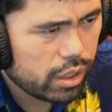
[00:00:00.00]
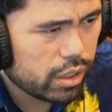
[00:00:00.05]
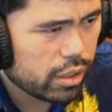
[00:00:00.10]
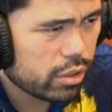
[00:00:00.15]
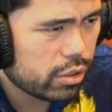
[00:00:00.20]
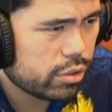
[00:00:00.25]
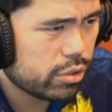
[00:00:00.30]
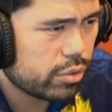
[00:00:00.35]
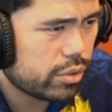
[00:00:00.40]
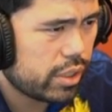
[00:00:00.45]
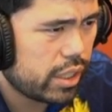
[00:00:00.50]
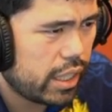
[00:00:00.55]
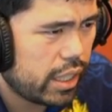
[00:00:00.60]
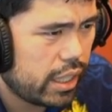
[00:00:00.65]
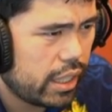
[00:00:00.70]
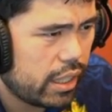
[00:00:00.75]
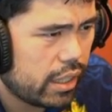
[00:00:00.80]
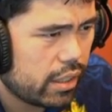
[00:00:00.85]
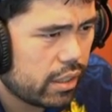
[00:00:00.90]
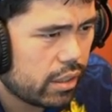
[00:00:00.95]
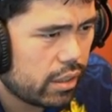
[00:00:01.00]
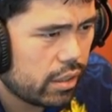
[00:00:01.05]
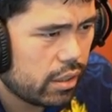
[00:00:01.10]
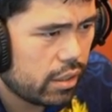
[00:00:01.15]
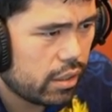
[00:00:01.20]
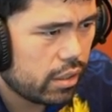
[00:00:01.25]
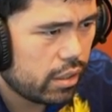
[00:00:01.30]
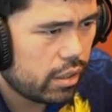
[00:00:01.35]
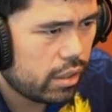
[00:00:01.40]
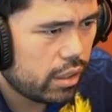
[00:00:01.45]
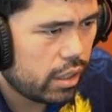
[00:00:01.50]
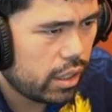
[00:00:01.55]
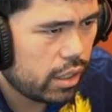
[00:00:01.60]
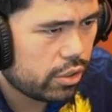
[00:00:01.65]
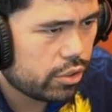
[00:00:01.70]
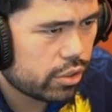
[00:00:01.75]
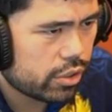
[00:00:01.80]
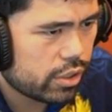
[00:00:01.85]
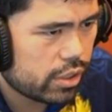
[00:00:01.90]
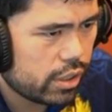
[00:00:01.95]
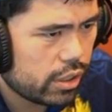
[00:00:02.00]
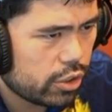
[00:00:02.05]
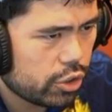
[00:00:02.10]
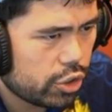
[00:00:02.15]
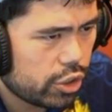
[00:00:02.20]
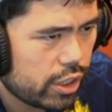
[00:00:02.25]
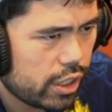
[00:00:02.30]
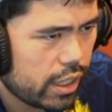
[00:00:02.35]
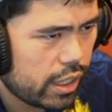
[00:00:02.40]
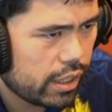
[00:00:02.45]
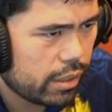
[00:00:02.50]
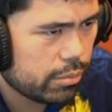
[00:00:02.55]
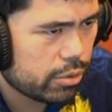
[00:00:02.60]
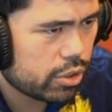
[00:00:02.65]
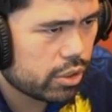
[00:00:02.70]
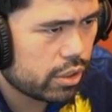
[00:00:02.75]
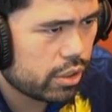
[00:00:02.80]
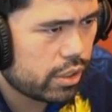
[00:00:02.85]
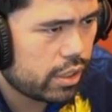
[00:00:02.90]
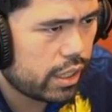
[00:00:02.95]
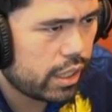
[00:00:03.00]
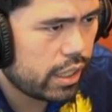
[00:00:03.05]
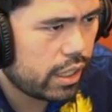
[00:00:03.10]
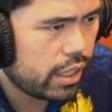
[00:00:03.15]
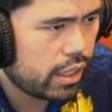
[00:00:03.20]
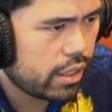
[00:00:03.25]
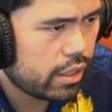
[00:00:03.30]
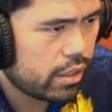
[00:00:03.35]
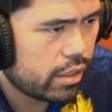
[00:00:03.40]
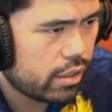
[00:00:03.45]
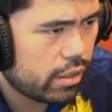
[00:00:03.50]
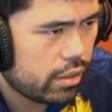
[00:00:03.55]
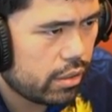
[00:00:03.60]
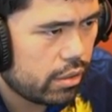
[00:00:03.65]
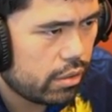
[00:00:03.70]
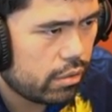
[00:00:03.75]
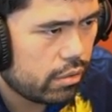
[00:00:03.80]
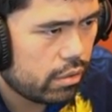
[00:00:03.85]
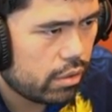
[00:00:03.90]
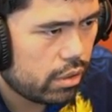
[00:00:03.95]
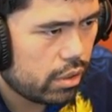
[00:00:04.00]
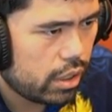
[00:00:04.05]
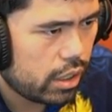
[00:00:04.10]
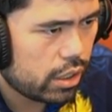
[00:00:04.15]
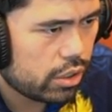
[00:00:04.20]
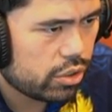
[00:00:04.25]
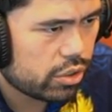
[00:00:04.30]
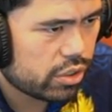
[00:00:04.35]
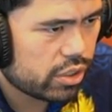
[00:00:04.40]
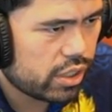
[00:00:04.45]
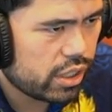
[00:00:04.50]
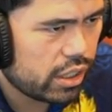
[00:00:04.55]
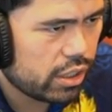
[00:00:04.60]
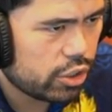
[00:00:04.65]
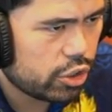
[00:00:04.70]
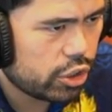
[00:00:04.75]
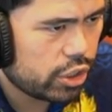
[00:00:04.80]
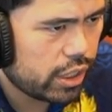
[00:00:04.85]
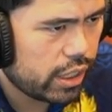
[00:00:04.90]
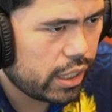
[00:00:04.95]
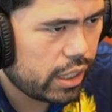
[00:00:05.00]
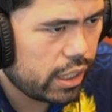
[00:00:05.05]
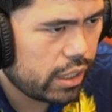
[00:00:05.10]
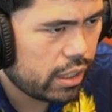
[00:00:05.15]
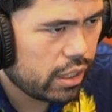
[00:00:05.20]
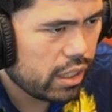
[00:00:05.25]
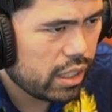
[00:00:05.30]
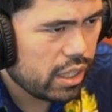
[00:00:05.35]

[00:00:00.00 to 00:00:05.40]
Also take h6 king g8. I think I'm just gonna take h6 king g8.